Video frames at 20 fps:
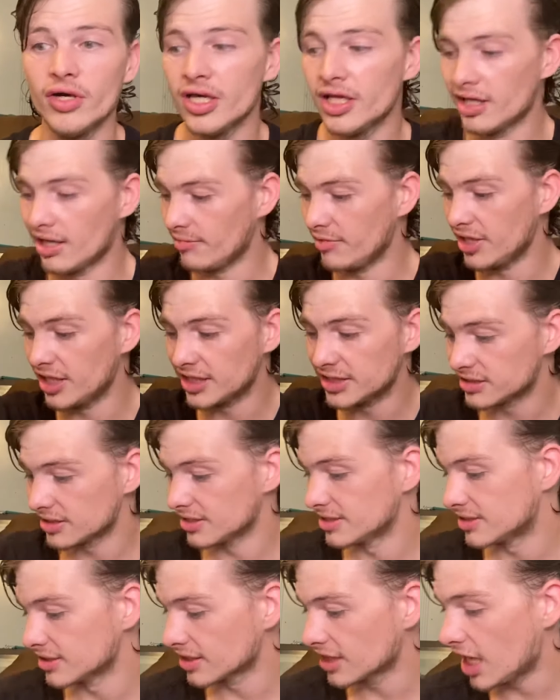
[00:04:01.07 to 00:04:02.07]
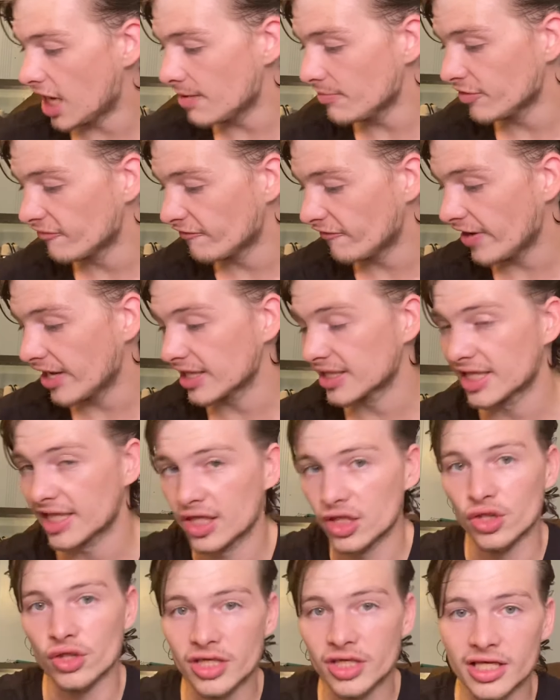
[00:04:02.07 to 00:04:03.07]
I mean, it's a common fact that
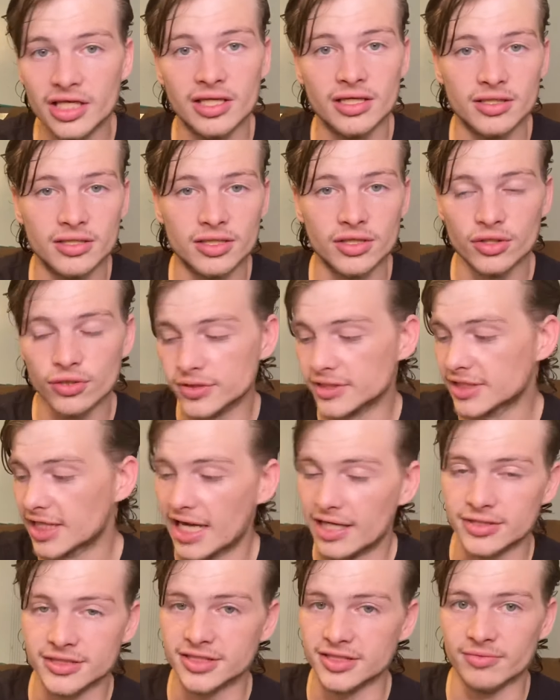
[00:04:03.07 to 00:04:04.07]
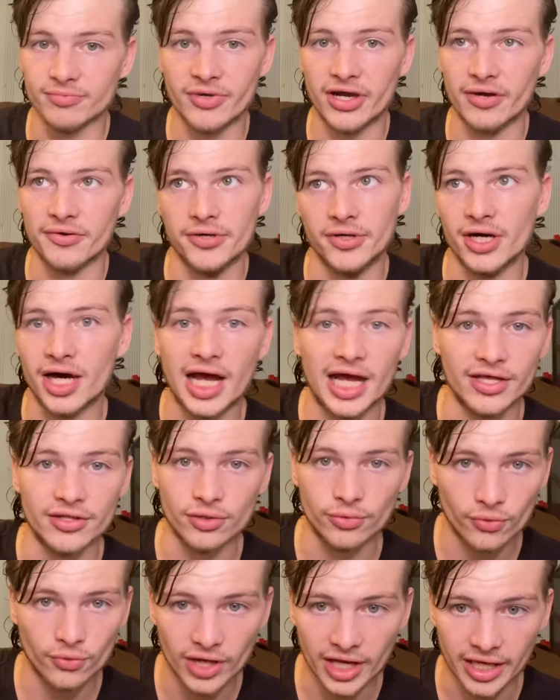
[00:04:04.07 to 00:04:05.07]
you need to use calcium powder either
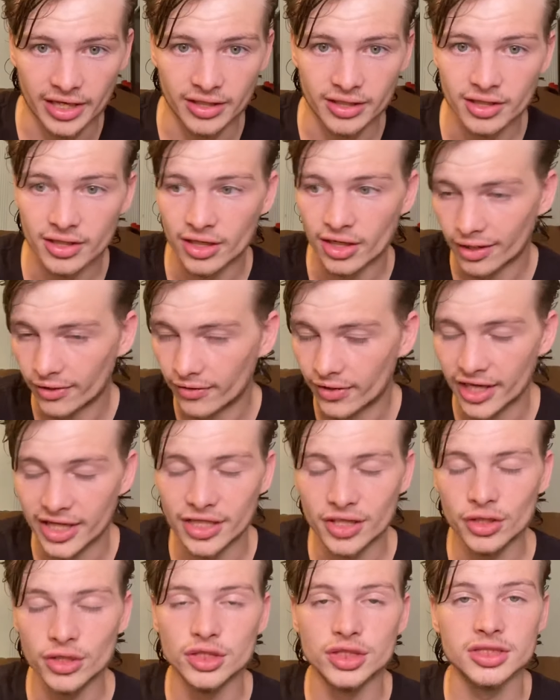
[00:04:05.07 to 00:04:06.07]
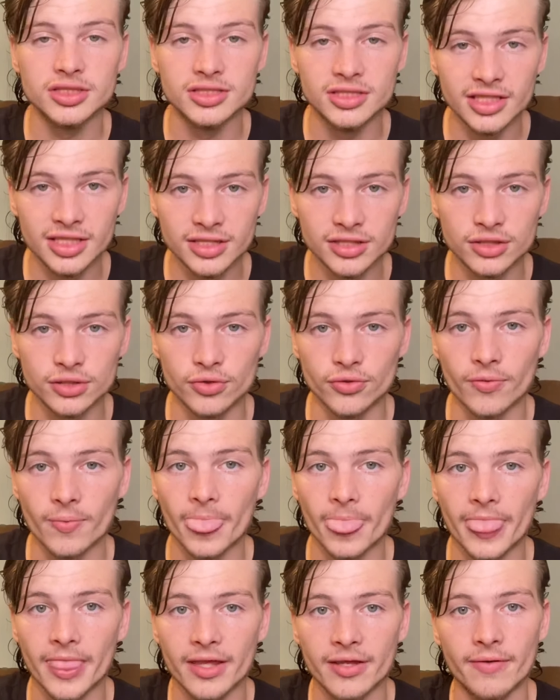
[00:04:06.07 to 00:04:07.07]
way, all right? You just need to.
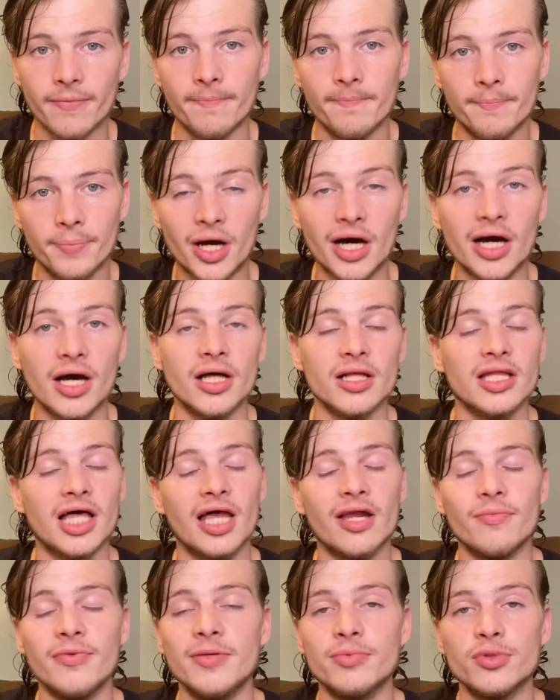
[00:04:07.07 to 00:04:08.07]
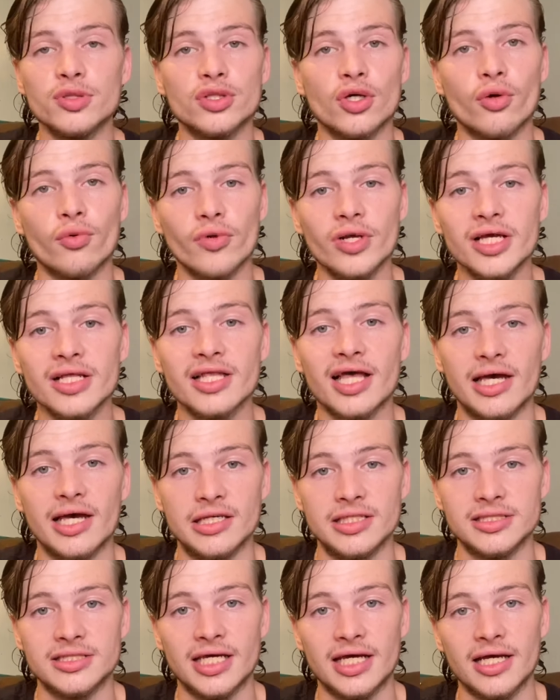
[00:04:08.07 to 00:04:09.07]
But a lot of people don't
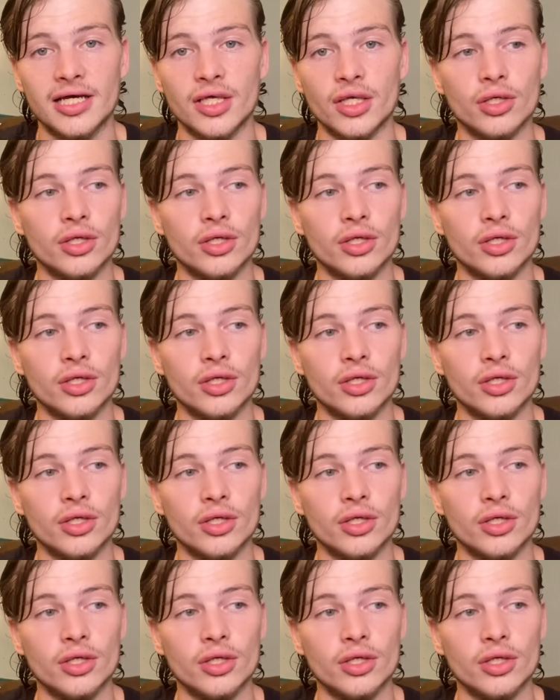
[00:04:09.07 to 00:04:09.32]
realize that,